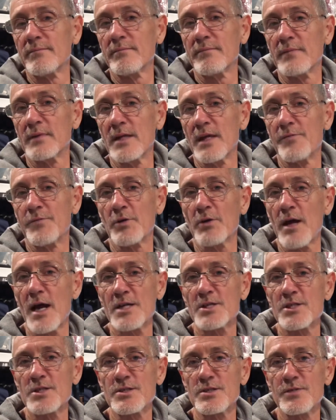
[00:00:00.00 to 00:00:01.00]
if your
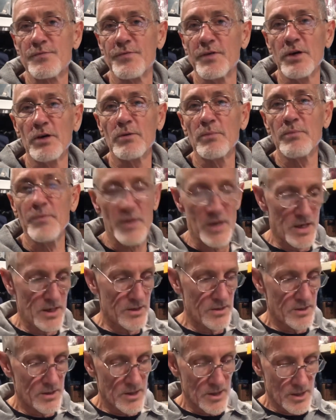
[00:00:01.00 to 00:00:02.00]
action's filmed,
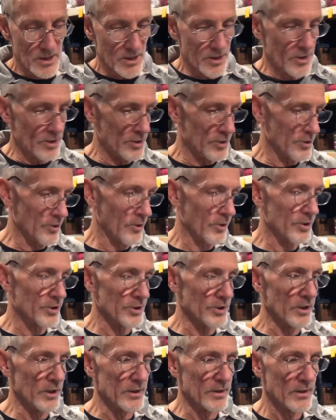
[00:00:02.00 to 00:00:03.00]
then you're
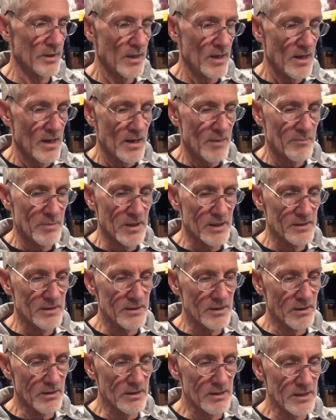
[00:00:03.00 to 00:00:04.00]
good. But you
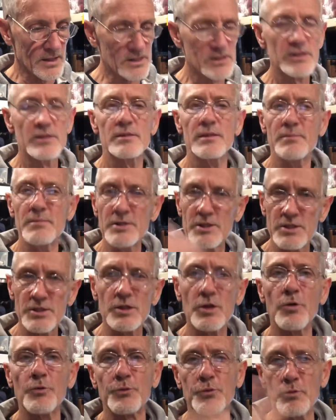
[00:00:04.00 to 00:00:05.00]
know, let me just
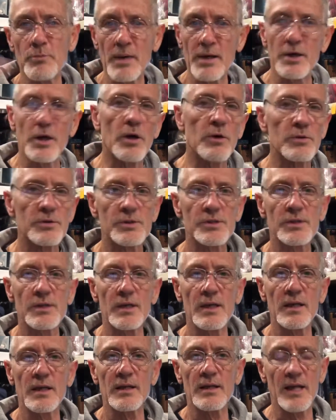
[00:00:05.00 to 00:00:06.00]
go through my notes
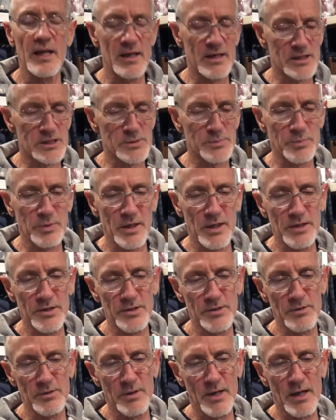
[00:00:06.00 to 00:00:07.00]
and explain to you.